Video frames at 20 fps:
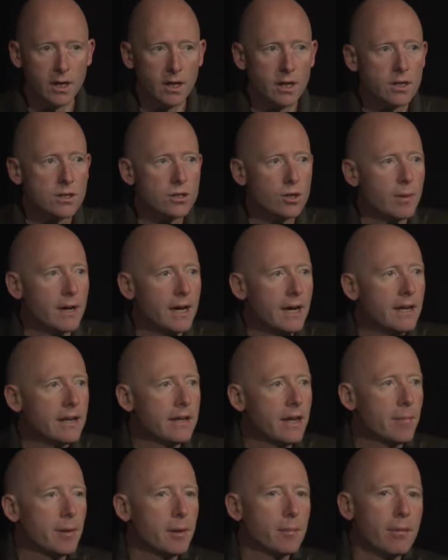So my
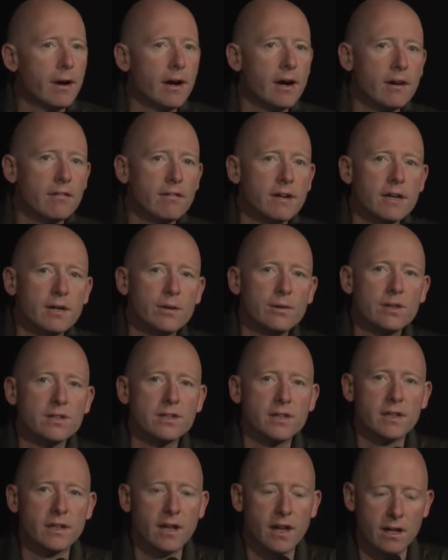academic background is
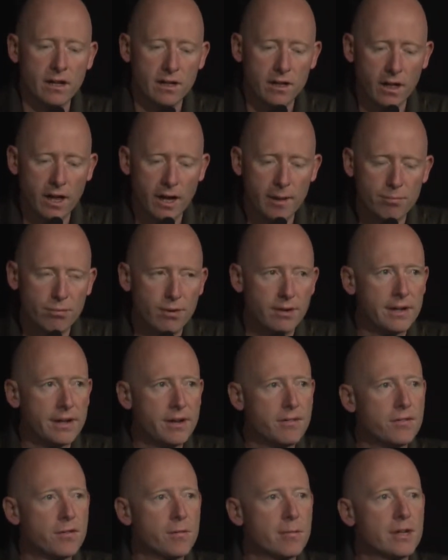in library and
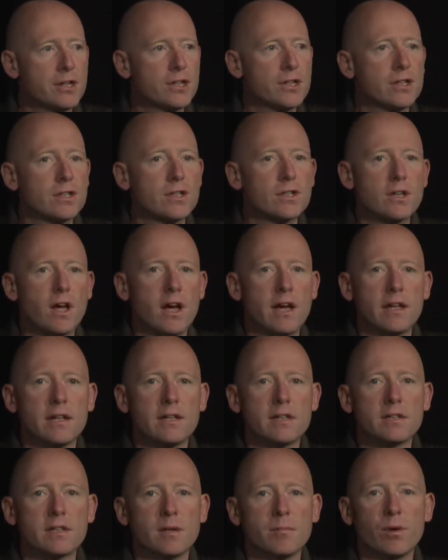information
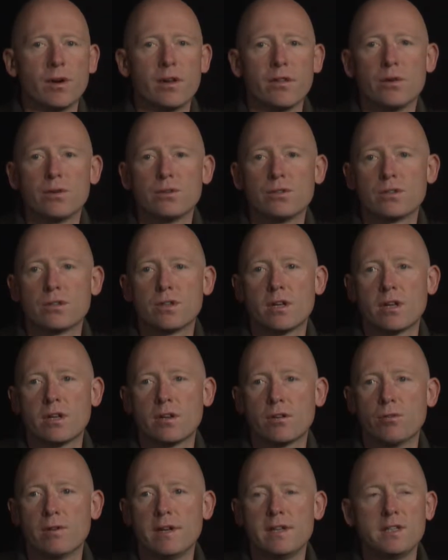science. I'm one of those
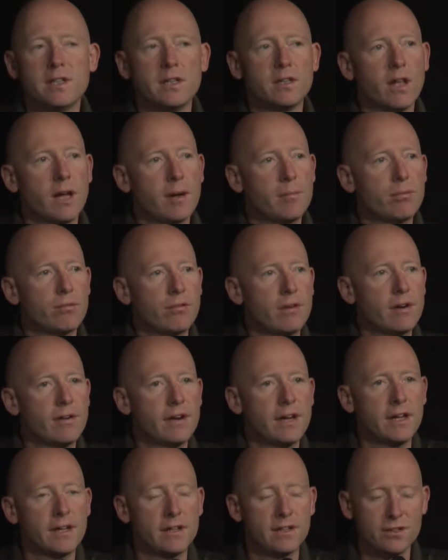crazy
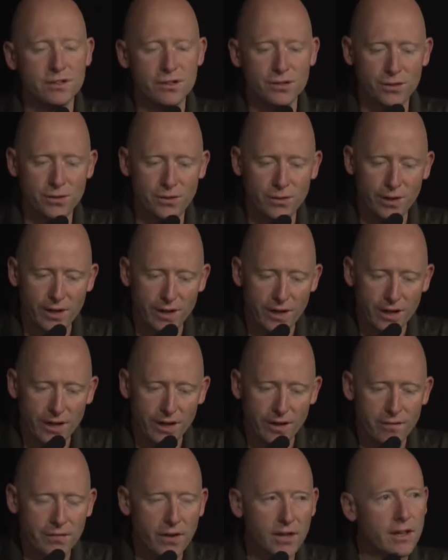librarians who
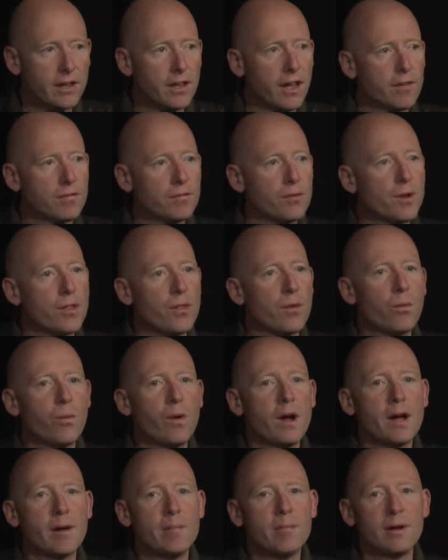fell in love with the
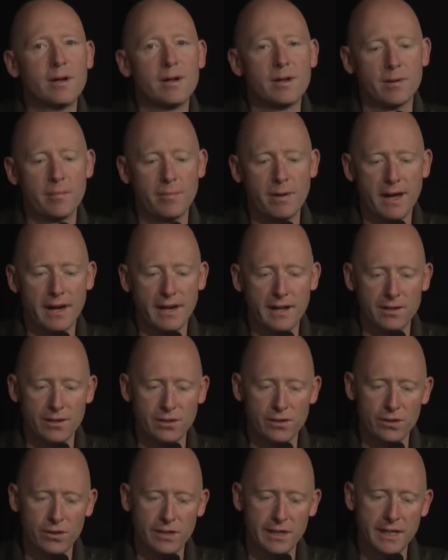web back in the
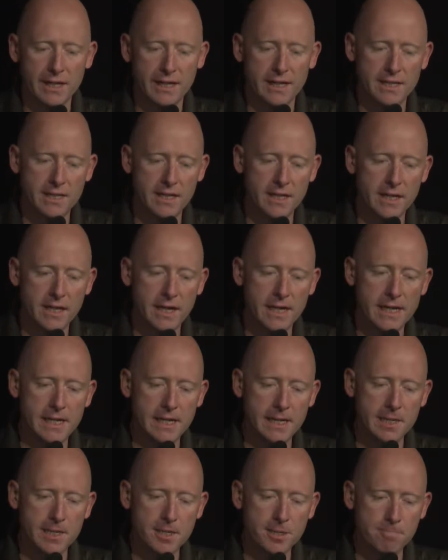early
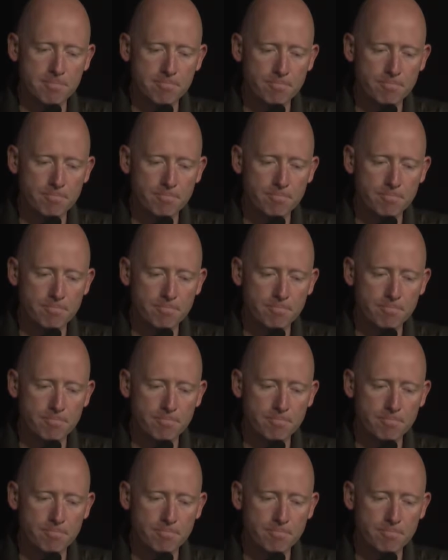1990s.